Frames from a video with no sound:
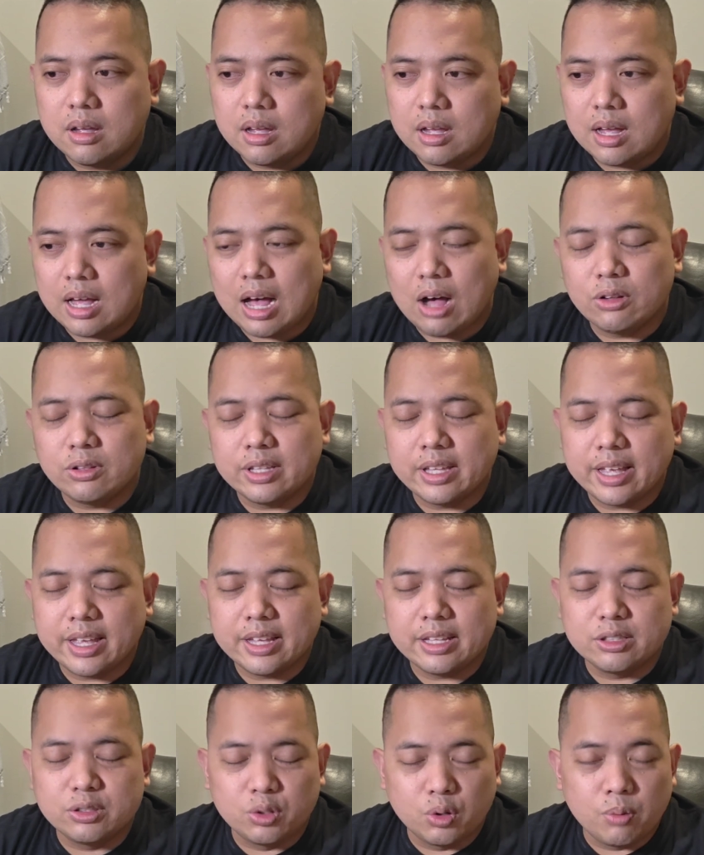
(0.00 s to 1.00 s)
how did I
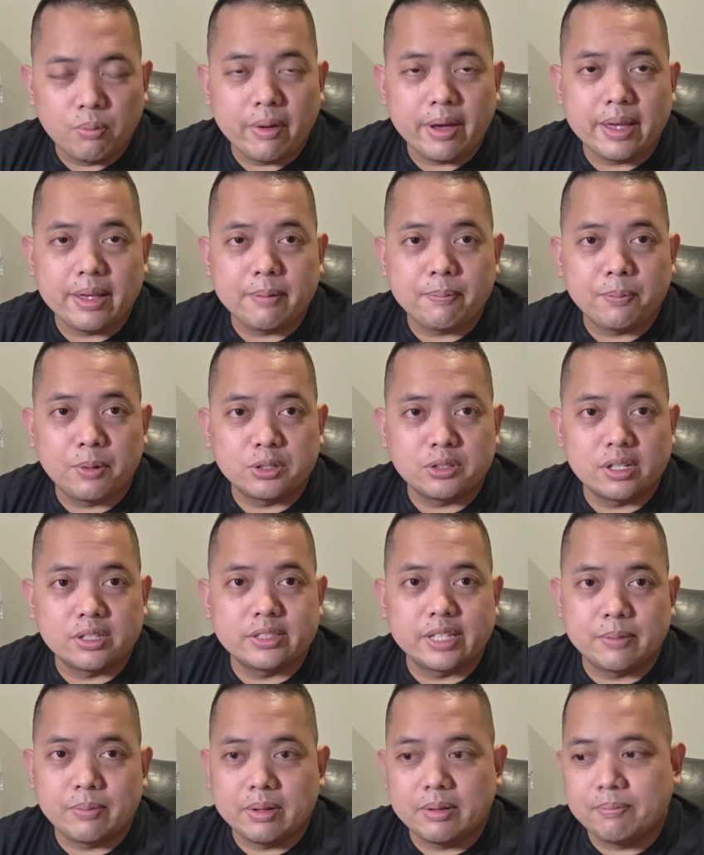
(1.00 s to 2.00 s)
do my personal
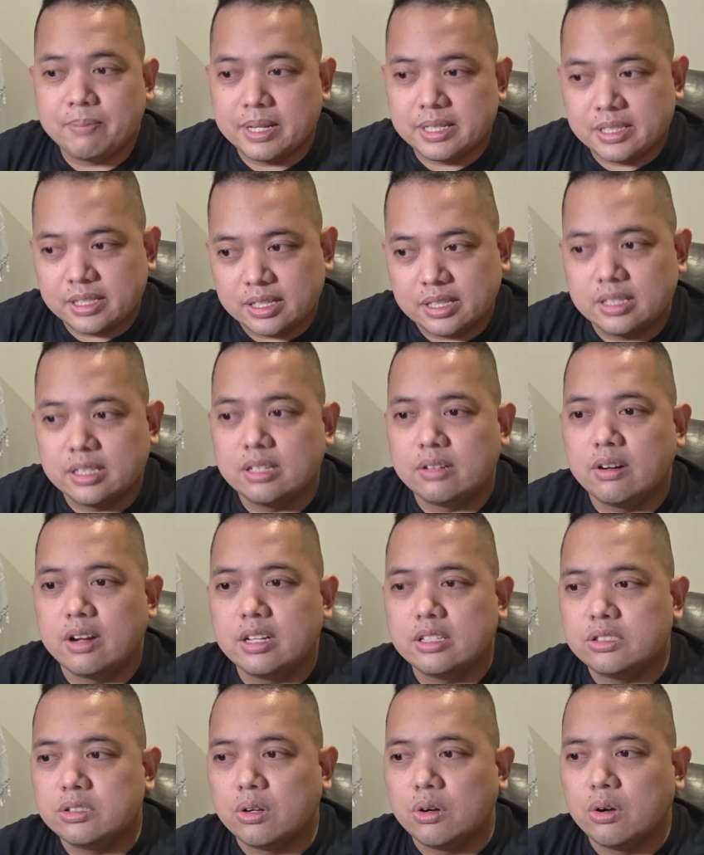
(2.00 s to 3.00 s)
statement basically,
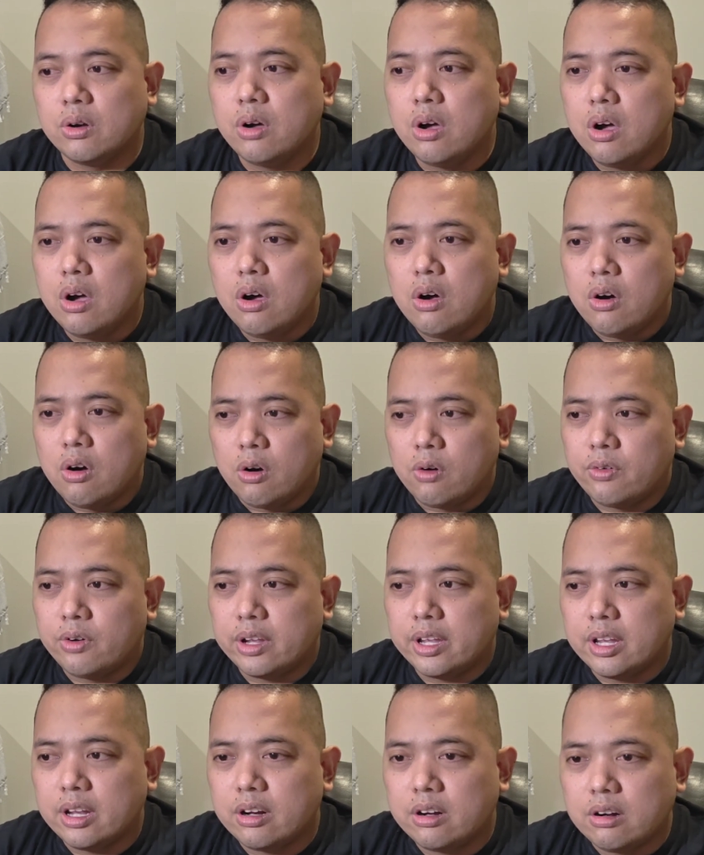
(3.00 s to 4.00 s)
right? So over
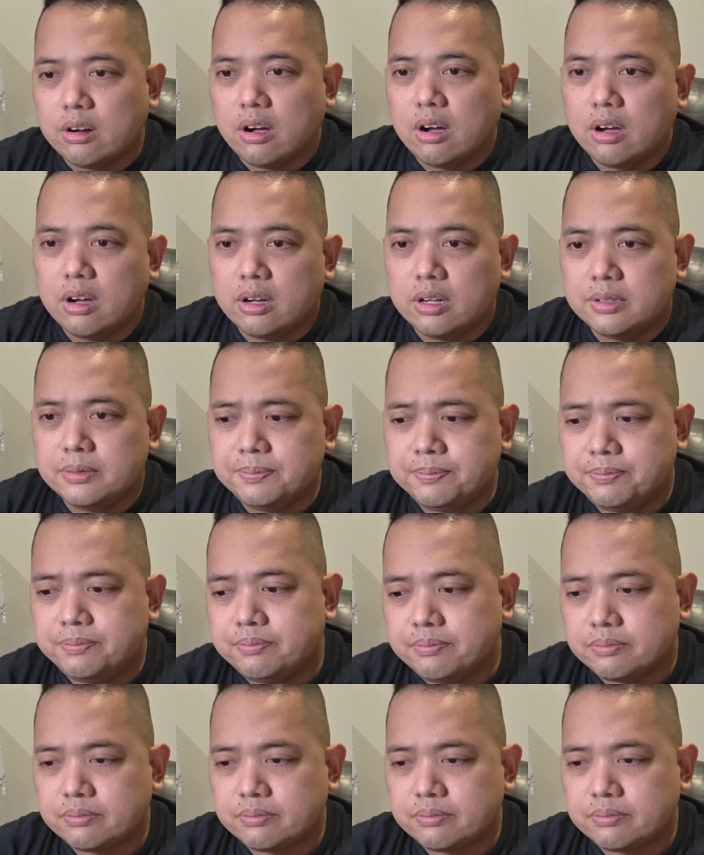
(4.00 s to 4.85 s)
here on